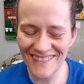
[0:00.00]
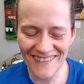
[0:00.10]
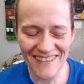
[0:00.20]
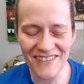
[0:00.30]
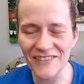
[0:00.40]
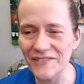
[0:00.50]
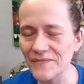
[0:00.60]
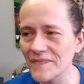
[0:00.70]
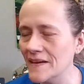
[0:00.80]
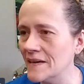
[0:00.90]
I
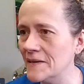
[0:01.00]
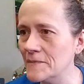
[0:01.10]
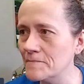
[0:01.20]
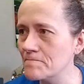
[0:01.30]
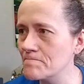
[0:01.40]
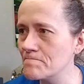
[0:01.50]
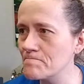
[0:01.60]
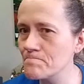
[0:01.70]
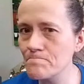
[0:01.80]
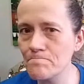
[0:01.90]
do. Um,
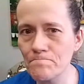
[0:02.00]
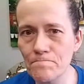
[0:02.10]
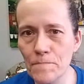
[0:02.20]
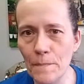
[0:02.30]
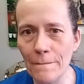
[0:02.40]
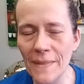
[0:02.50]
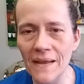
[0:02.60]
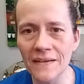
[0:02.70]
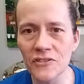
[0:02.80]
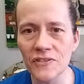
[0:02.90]

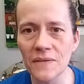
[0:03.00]
actually,